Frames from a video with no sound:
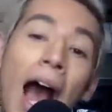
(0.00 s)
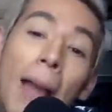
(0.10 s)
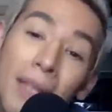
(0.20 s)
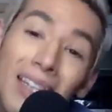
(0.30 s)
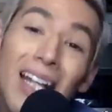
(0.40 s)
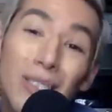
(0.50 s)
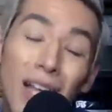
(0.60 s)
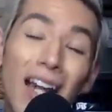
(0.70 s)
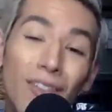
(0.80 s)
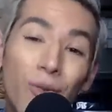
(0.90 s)
I mean, that's
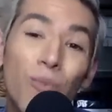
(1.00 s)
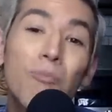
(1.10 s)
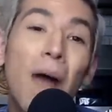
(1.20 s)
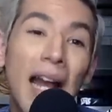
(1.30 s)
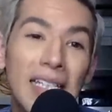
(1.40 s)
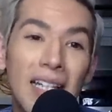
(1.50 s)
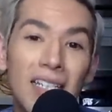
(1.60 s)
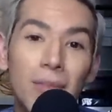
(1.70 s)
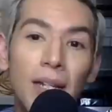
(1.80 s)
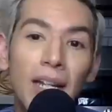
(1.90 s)
kind of my
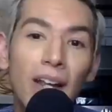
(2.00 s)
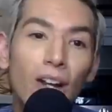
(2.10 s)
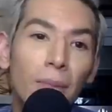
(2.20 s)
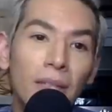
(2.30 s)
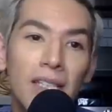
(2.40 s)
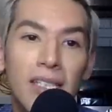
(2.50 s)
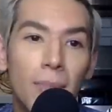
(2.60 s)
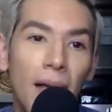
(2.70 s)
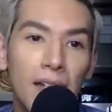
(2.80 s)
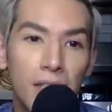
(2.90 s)
sentiment, Carrie, but let's
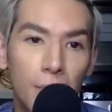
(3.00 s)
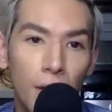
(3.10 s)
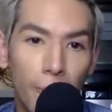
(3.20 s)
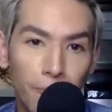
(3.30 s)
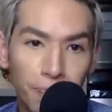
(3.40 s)
get back to the book.